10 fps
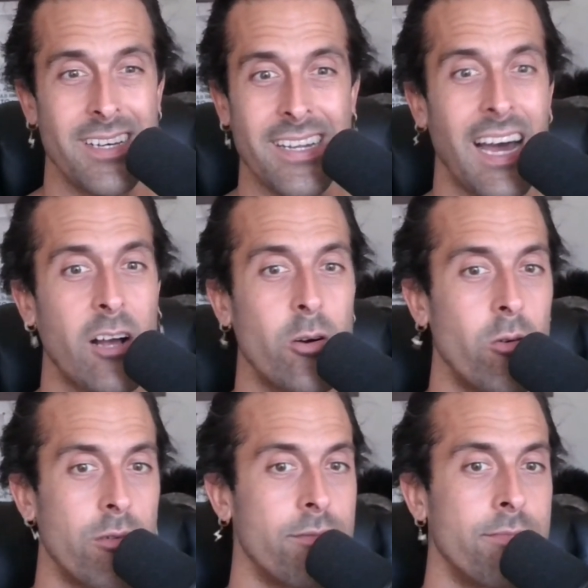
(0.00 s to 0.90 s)
Not
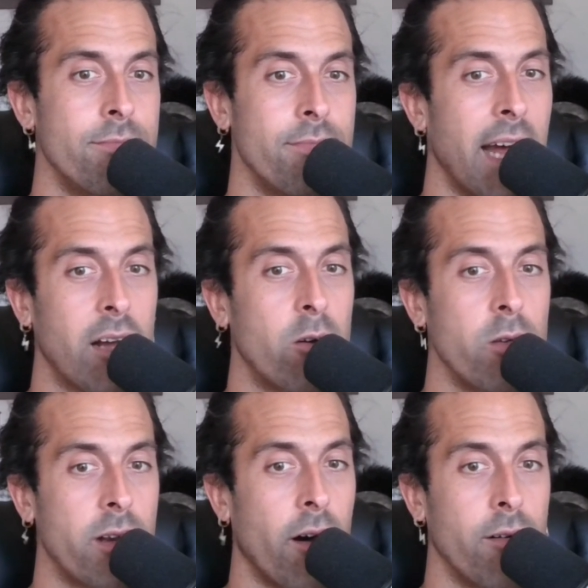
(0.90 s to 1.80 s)
cool. Not
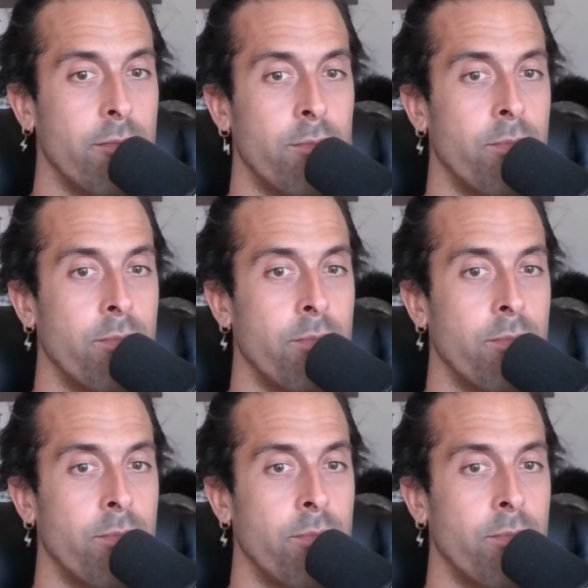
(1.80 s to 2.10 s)
cool at all.